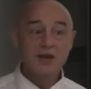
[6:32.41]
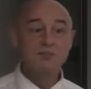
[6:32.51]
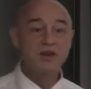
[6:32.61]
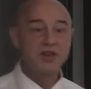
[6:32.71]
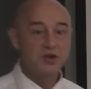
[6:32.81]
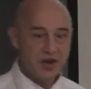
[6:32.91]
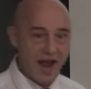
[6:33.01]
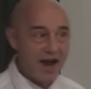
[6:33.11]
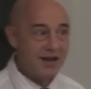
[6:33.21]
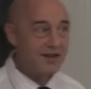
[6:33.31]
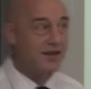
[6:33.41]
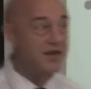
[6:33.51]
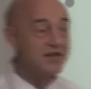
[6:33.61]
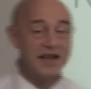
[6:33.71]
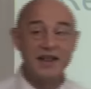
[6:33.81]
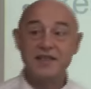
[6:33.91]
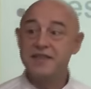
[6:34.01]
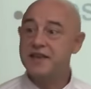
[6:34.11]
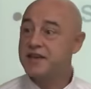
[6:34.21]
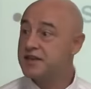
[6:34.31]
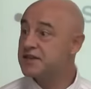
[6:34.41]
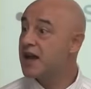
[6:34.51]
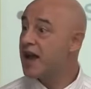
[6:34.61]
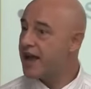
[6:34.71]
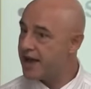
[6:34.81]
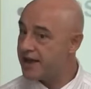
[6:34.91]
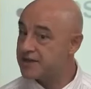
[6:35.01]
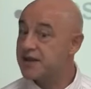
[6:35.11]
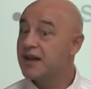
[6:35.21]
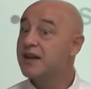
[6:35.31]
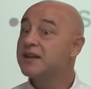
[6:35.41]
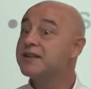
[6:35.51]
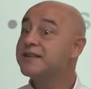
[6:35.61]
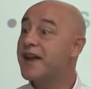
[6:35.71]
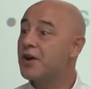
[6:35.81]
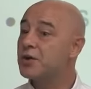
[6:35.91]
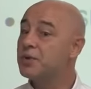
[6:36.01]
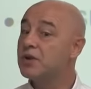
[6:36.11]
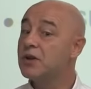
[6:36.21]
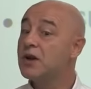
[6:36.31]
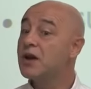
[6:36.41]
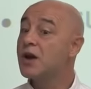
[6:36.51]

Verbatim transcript: but the reality is that this has terrible